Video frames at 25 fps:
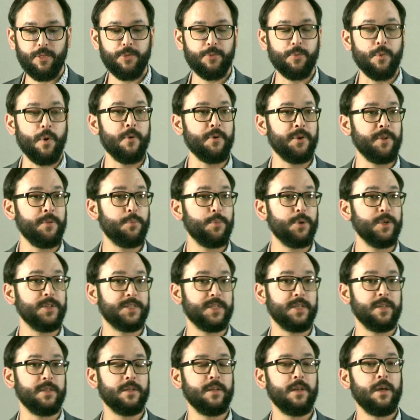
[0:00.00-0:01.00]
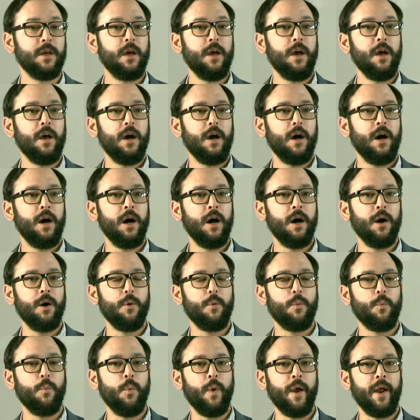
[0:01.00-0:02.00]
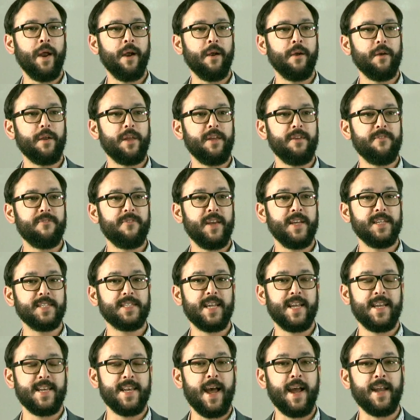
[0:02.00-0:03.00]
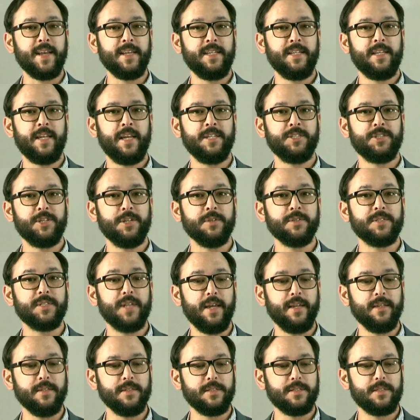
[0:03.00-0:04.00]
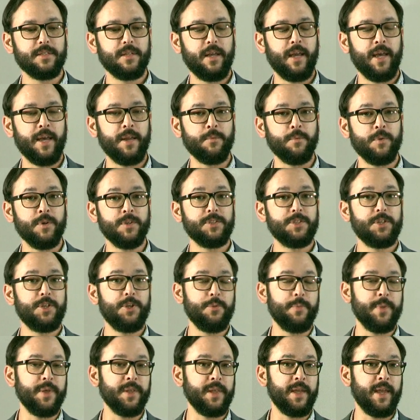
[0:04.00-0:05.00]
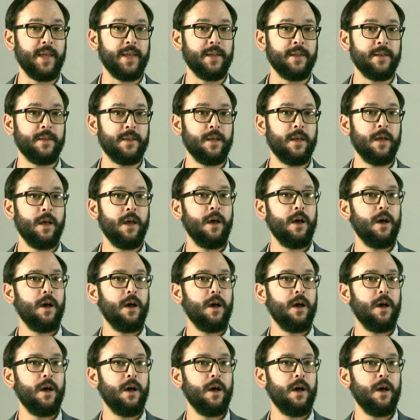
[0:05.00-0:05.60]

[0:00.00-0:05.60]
thrown in prison where he faced a 90-day jail sentence and was humiliated